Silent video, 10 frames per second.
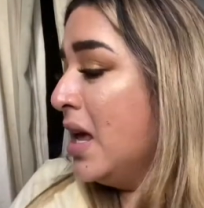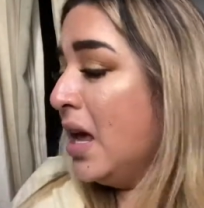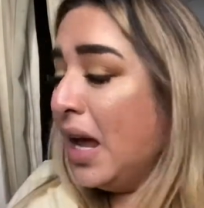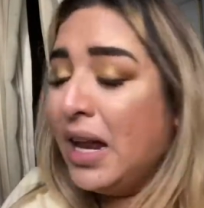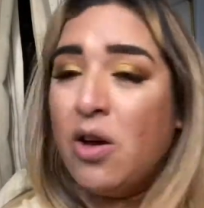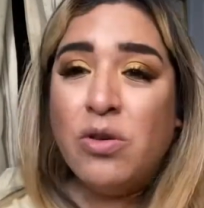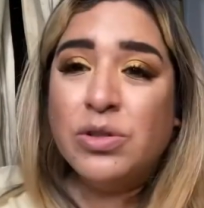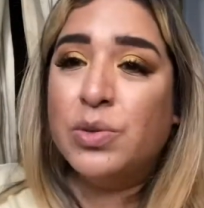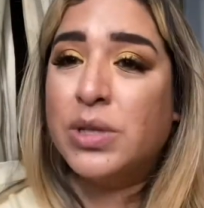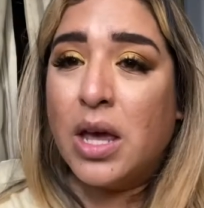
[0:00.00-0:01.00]
And I
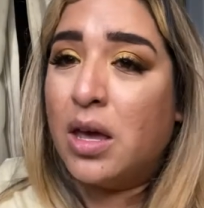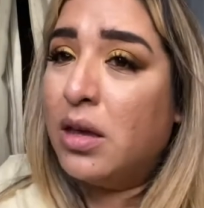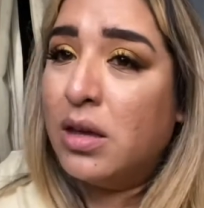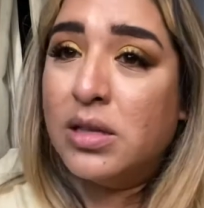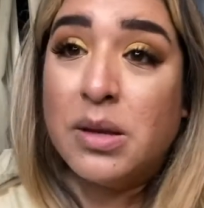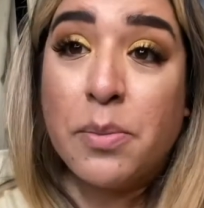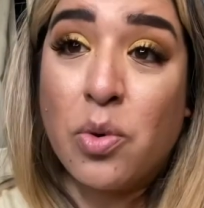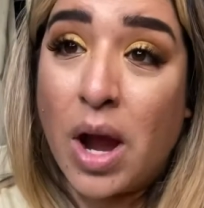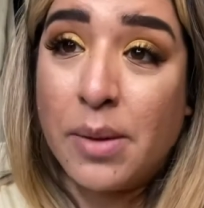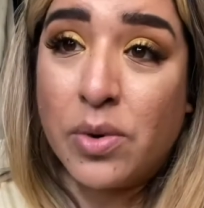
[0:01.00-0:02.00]
also say some
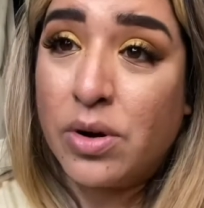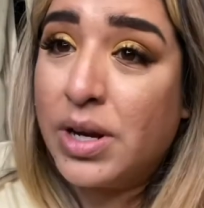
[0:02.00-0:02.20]
primer